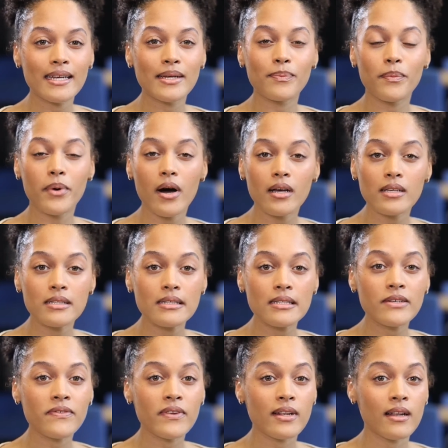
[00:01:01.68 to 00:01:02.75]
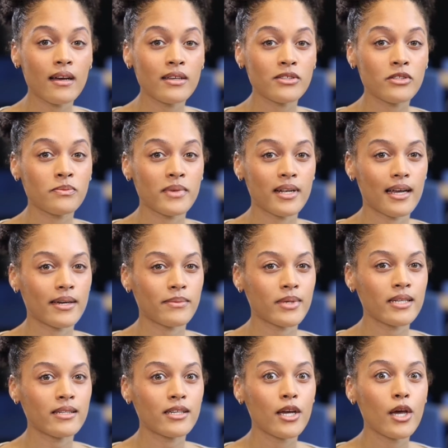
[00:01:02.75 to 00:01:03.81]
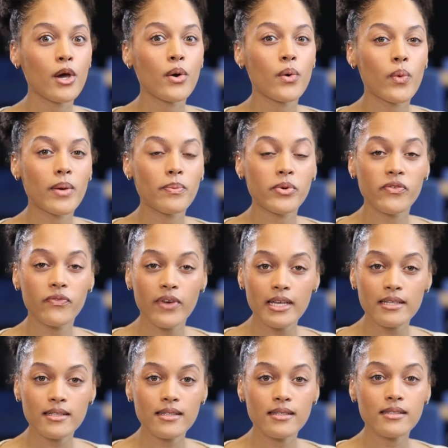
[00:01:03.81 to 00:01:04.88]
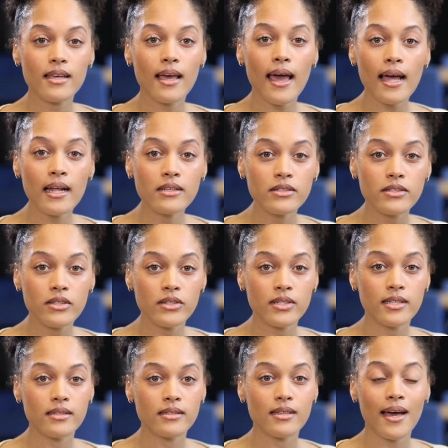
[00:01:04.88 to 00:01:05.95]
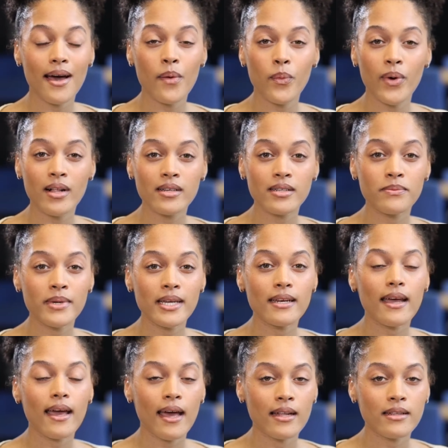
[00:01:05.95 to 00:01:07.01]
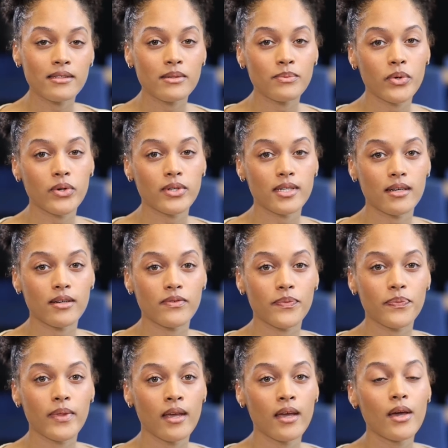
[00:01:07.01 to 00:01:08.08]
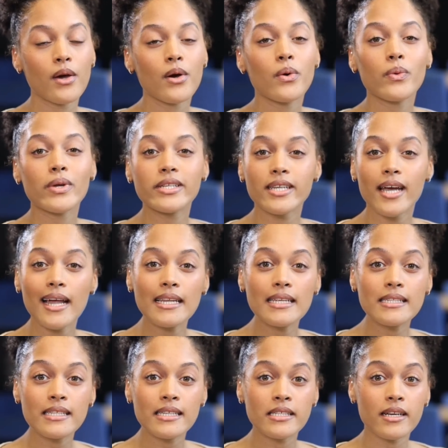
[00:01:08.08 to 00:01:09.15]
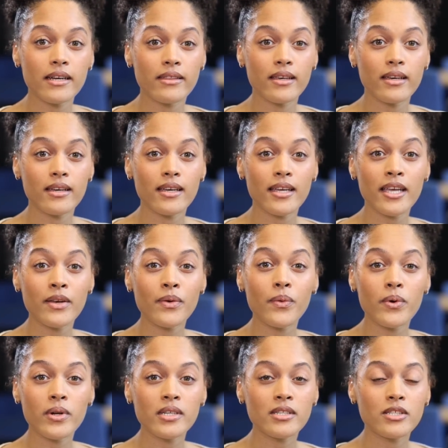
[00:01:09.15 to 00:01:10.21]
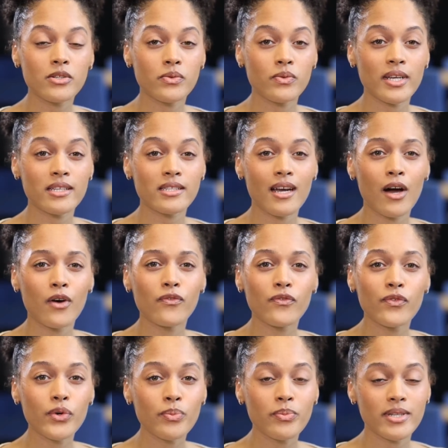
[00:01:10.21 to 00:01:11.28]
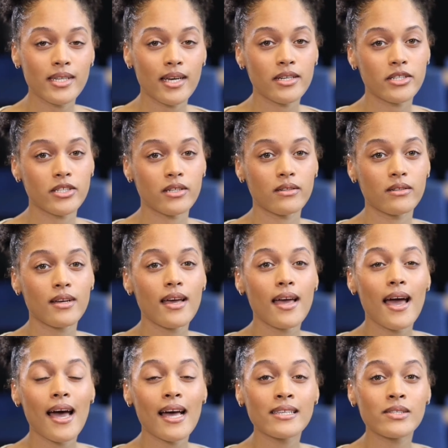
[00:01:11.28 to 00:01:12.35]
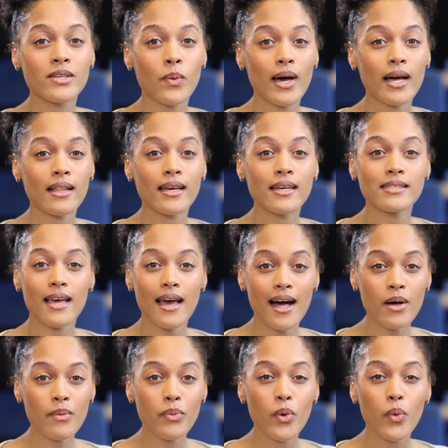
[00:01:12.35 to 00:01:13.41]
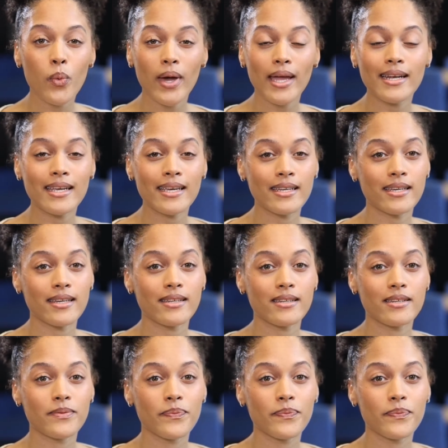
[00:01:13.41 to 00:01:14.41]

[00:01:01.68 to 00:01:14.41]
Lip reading: in a positive classroom climate where professors and students are welcoming and supportive. We challenge each other in order to reach our full potential as well as help where needed.